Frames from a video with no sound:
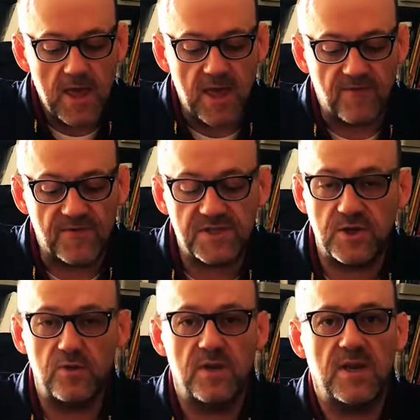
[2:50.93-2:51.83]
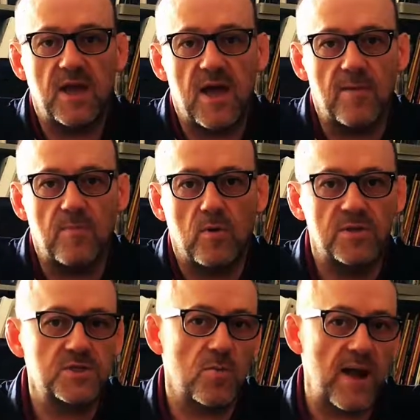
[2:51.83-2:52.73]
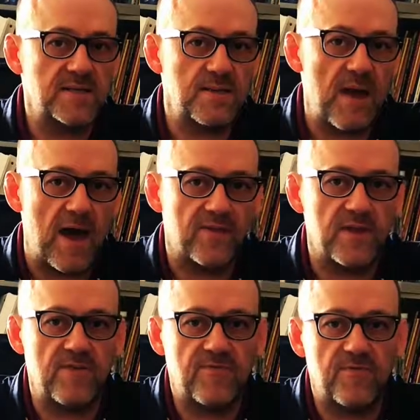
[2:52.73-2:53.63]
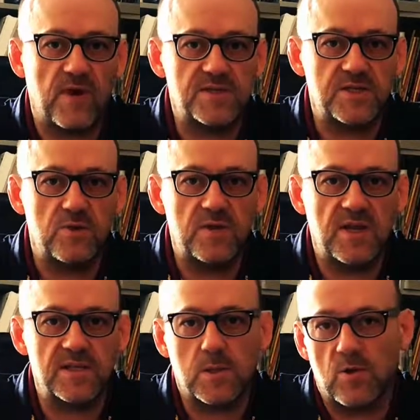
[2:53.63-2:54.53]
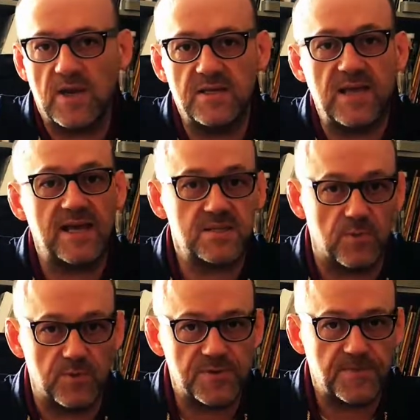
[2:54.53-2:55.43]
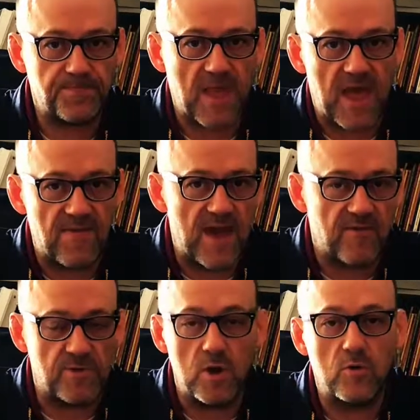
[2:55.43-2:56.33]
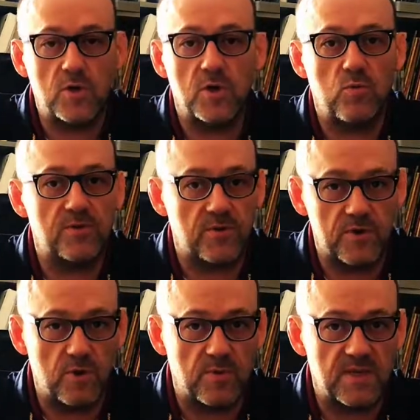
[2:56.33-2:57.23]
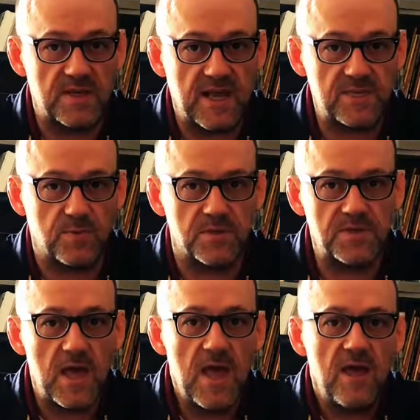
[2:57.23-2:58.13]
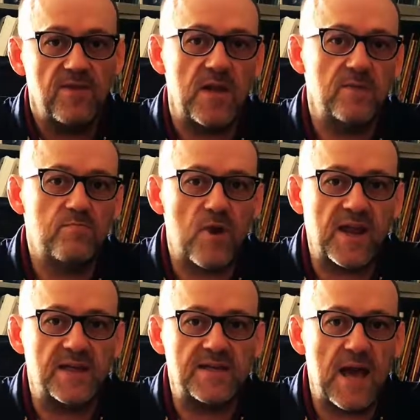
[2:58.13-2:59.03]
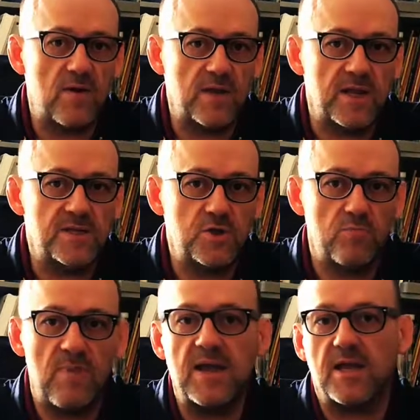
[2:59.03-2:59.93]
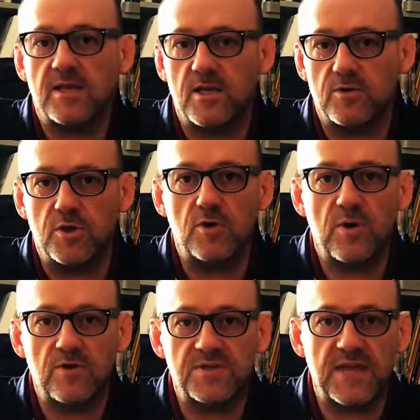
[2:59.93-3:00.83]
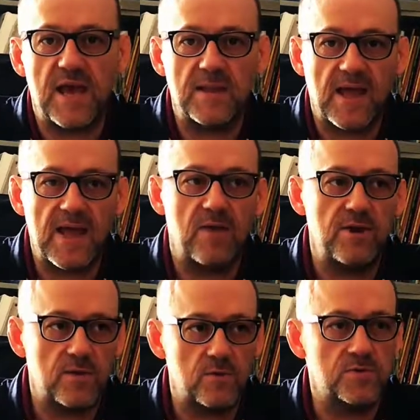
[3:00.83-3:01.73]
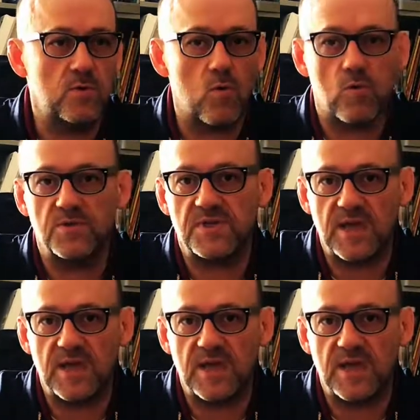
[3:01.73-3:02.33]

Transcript: if a student, let's go back to math. If a student is learning decimals and they have no clue what they're doing with the decimals, then break it down into money. Do you understand like how nickels and quarters and